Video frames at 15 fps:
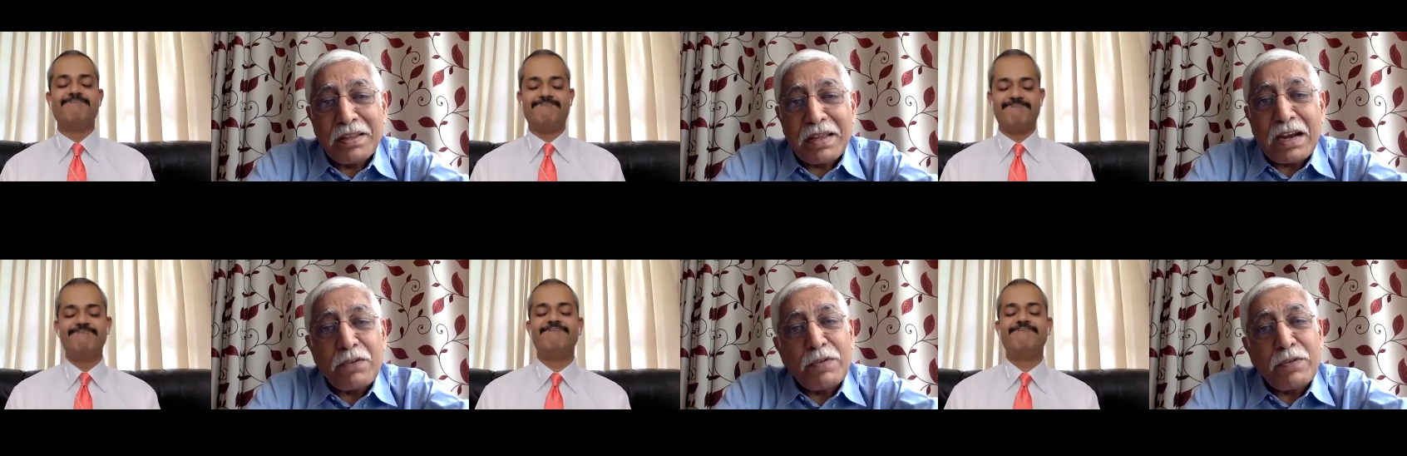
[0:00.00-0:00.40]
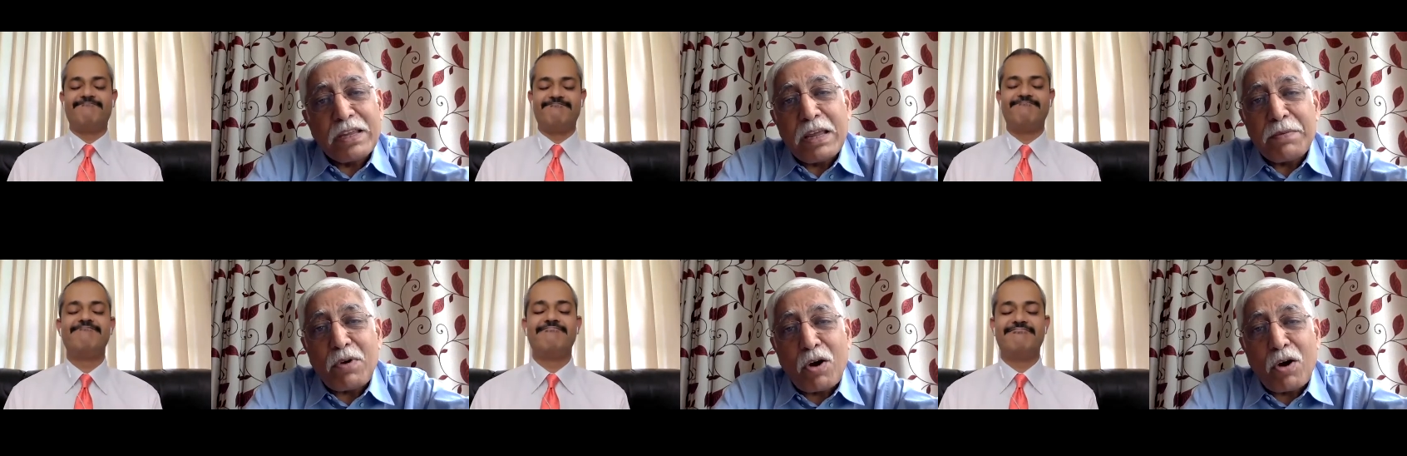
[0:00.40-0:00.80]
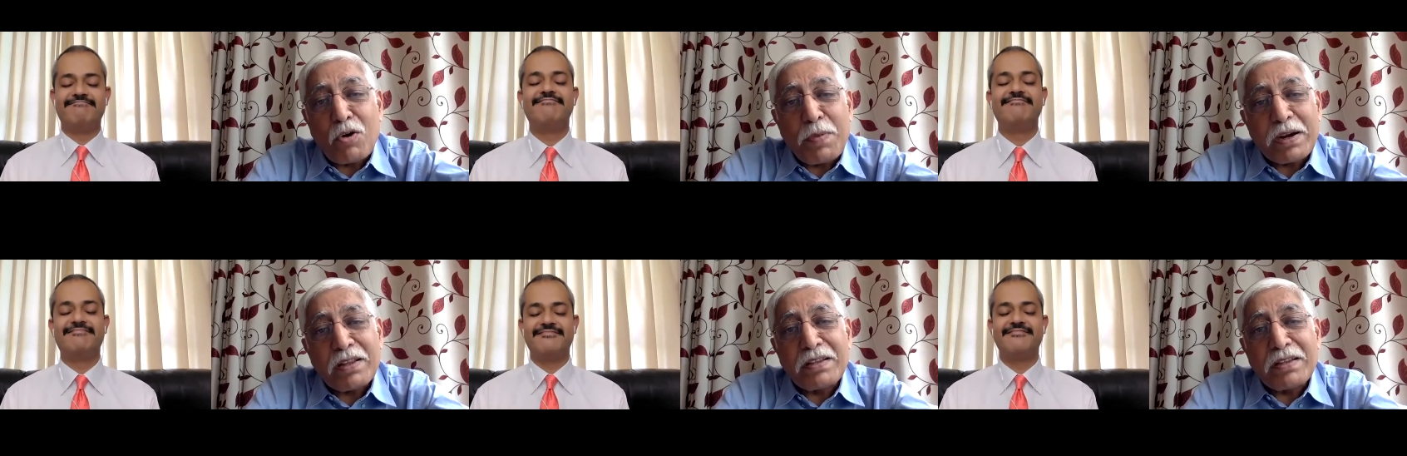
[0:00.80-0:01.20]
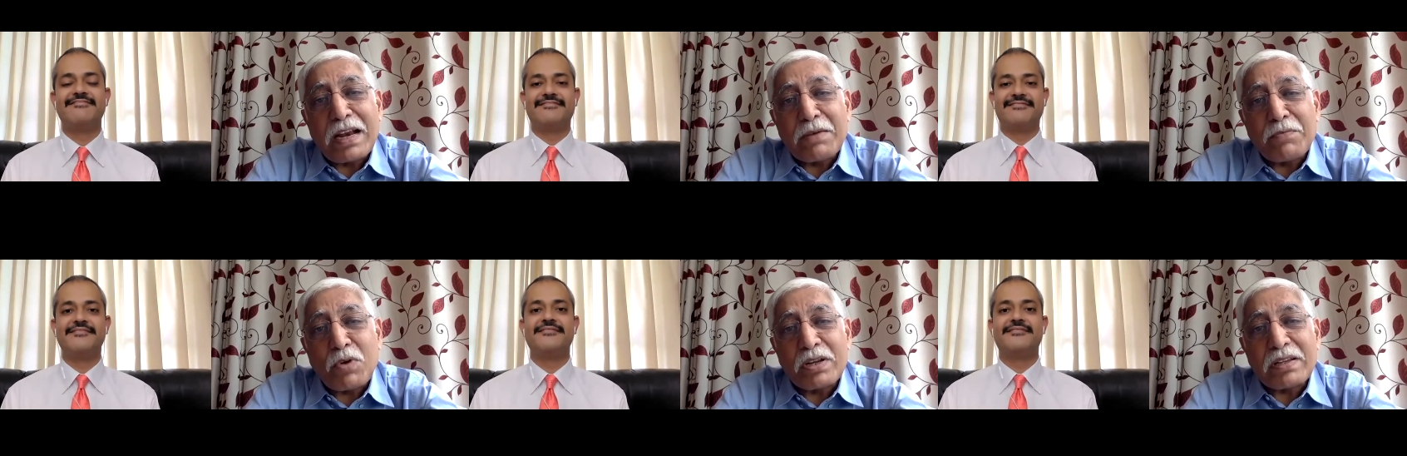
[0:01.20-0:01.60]
Speaker 1: And we keep occupied on the
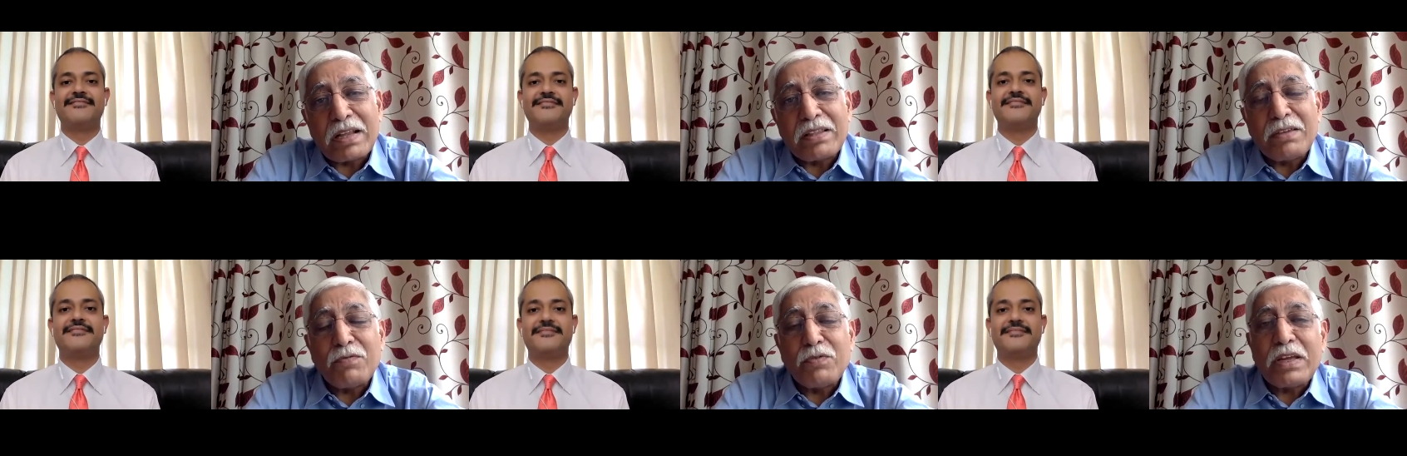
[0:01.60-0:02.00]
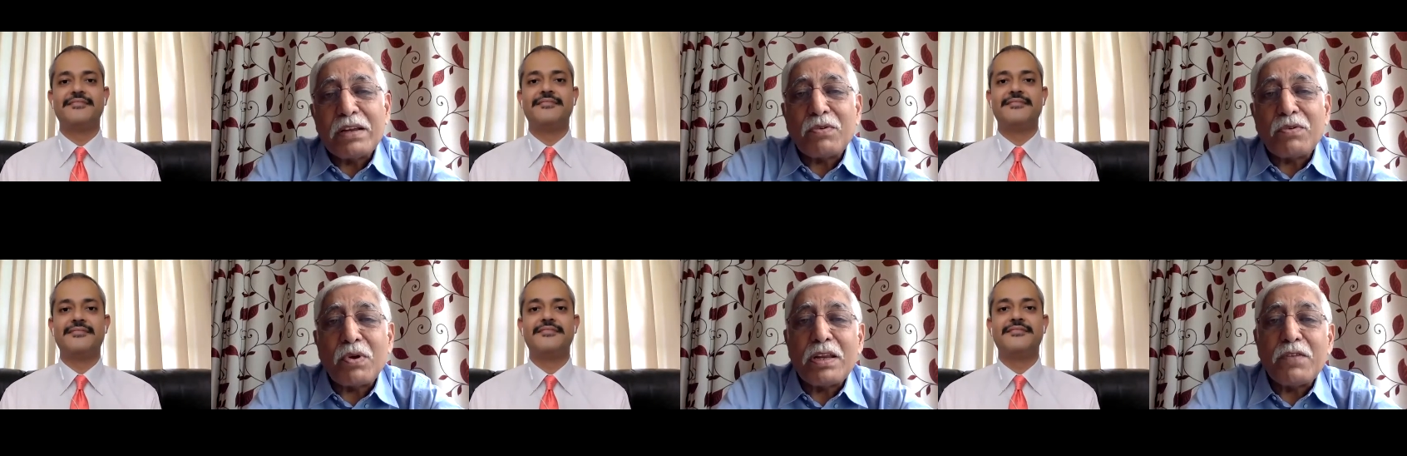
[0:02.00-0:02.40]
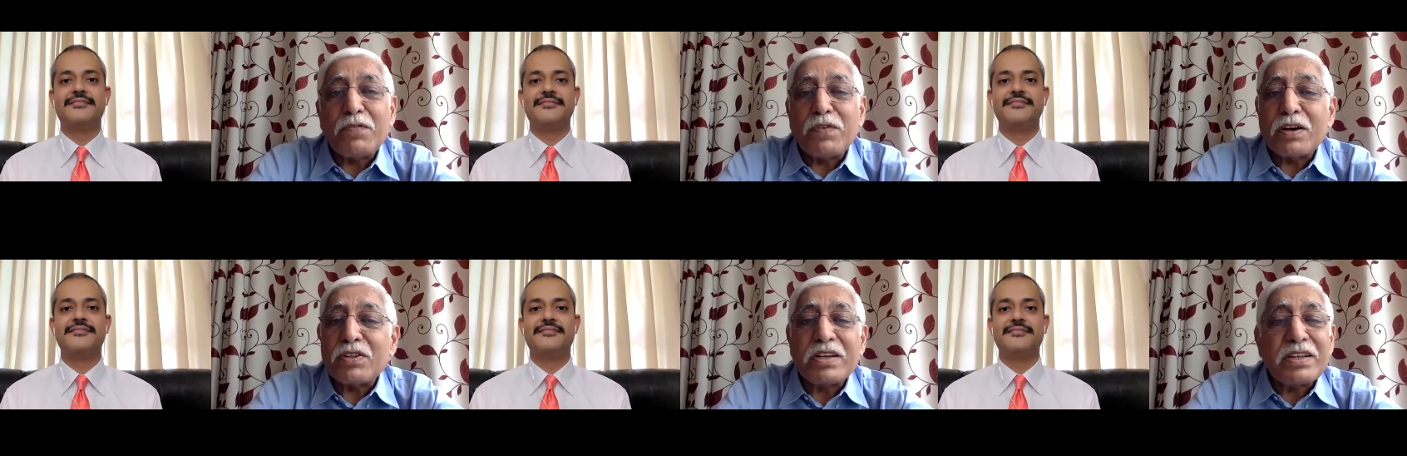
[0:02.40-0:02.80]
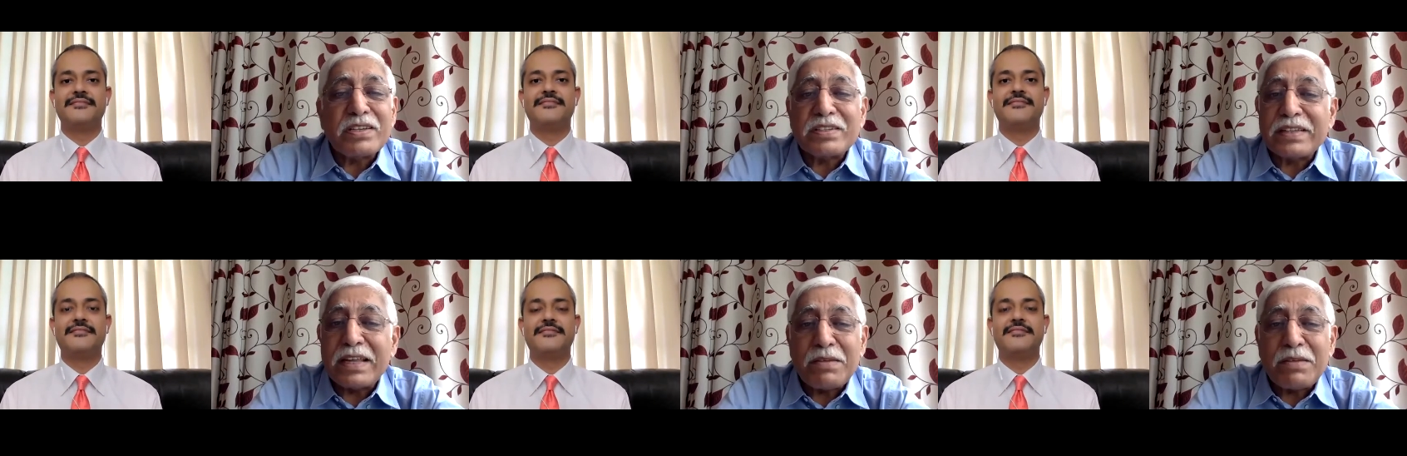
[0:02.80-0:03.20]
land borders, I think we are only furthering
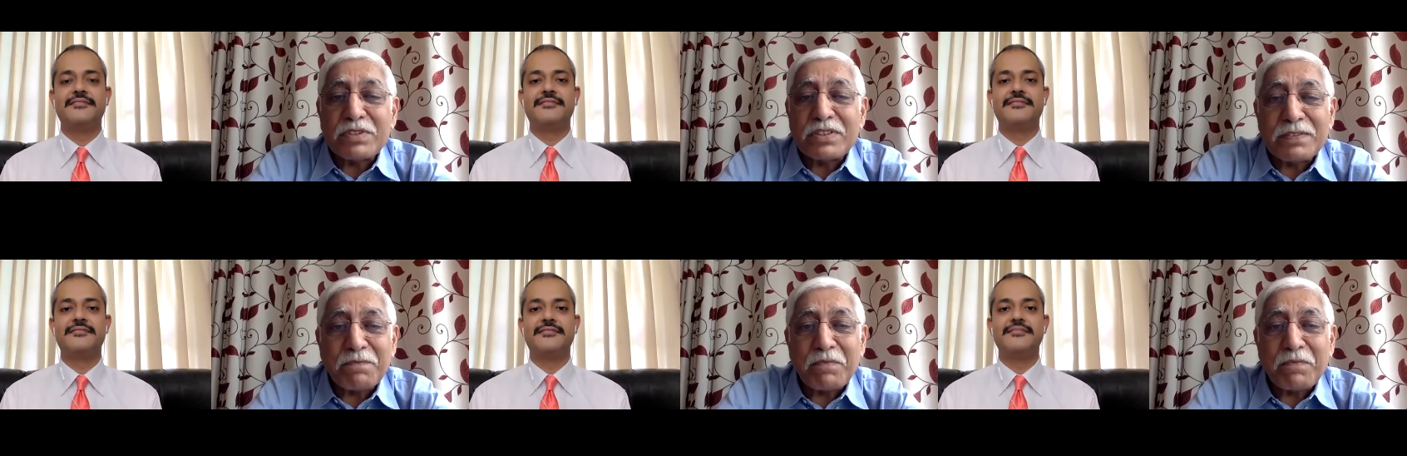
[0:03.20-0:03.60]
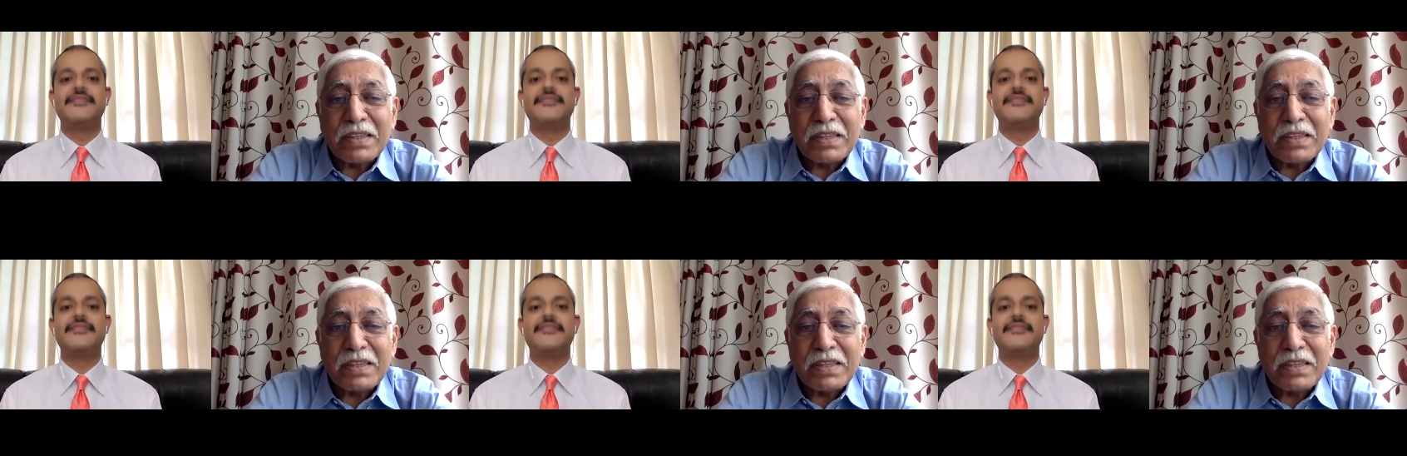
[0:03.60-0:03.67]
his aims.